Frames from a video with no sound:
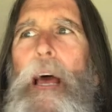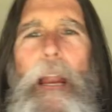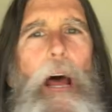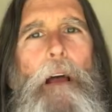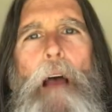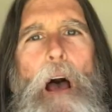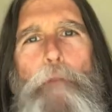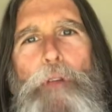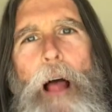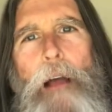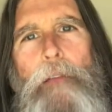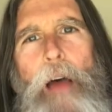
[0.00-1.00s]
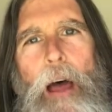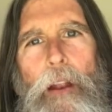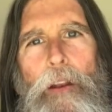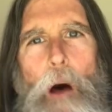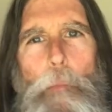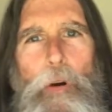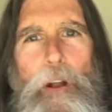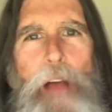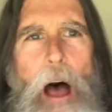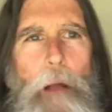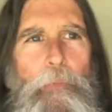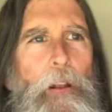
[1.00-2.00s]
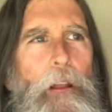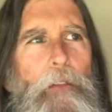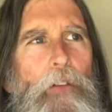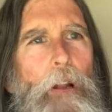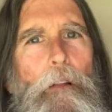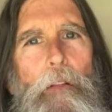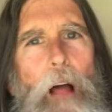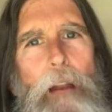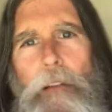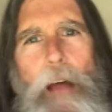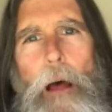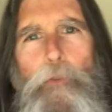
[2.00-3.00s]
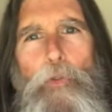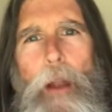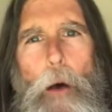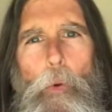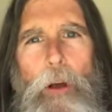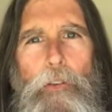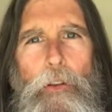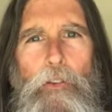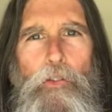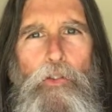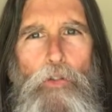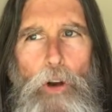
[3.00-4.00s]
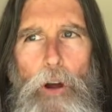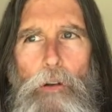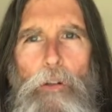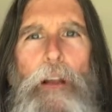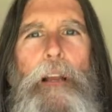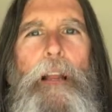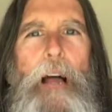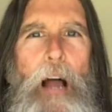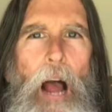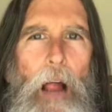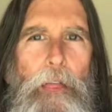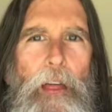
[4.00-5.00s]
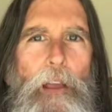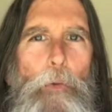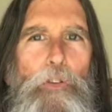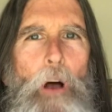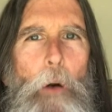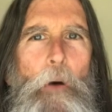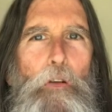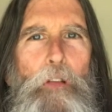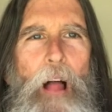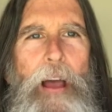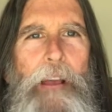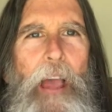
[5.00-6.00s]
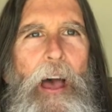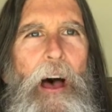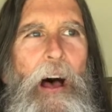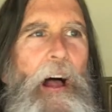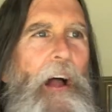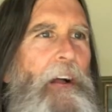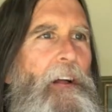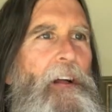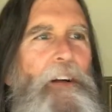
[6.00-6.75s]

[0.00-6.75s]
And I, I, applied that a number of times, and even a lot of times when I wasn't struggling, I think it was almost like uh,